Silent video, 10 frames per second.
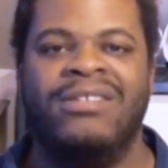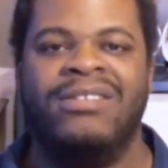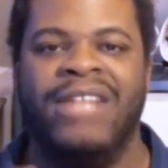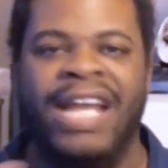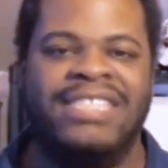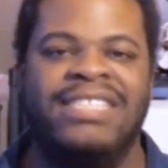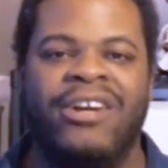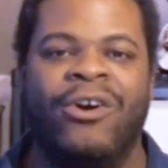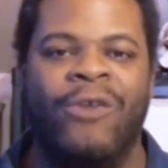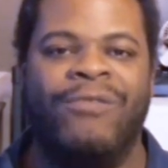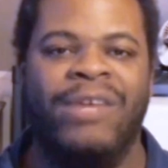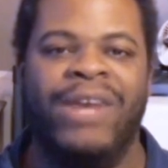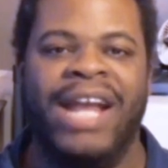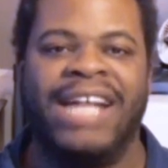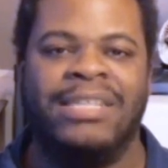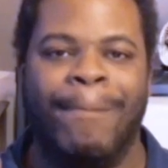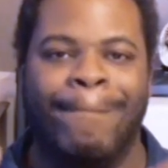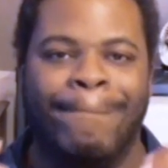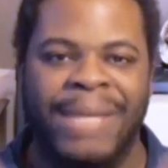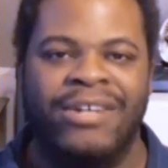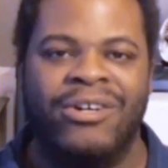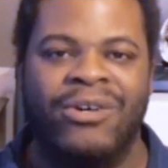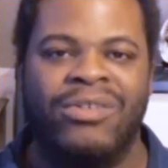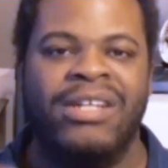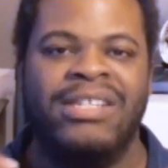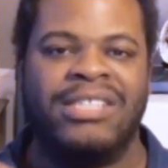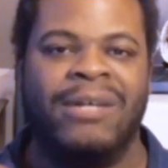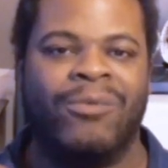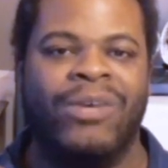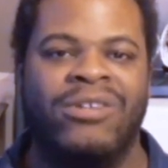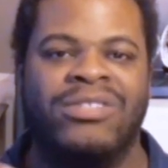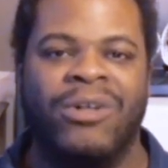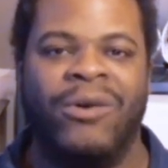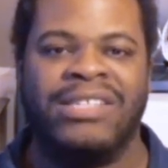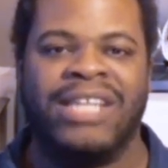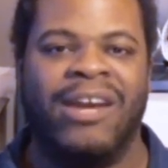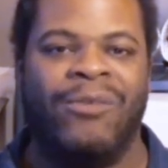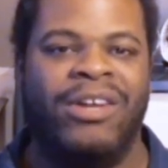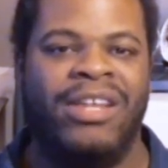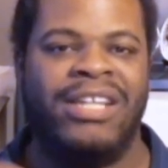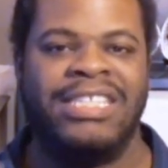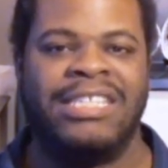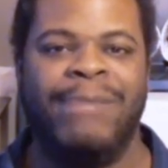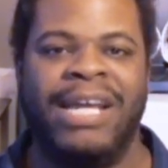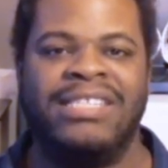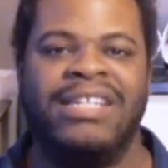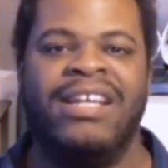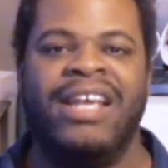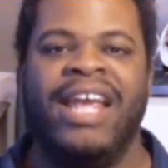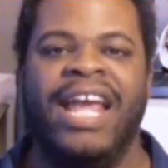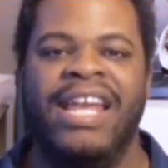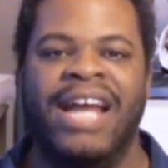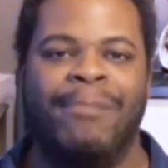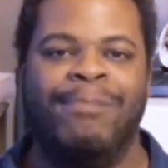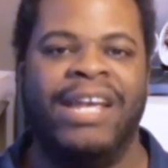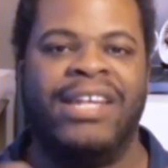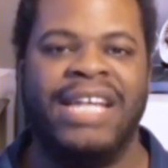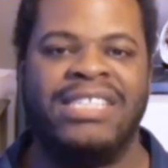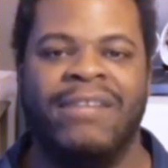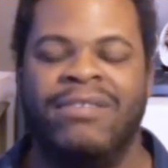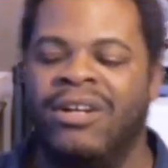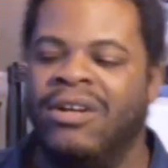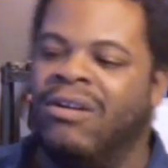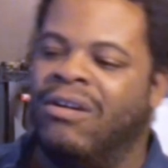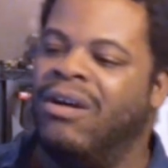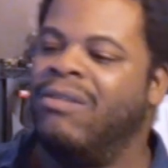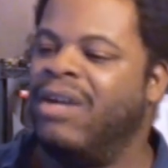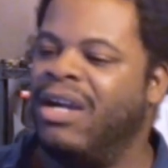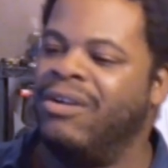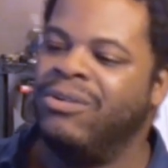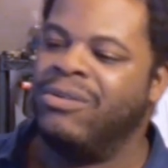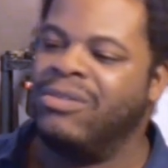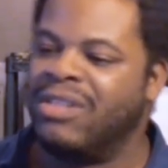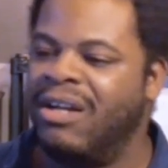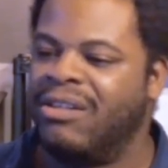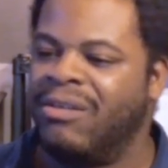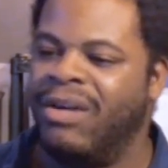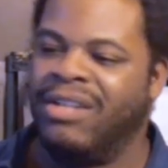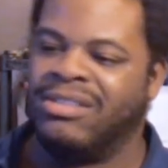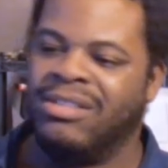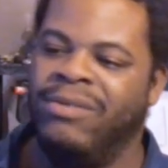next year hopefully we could actually build some real stories and real anticipation and not be a case of, all right, who's on the roster?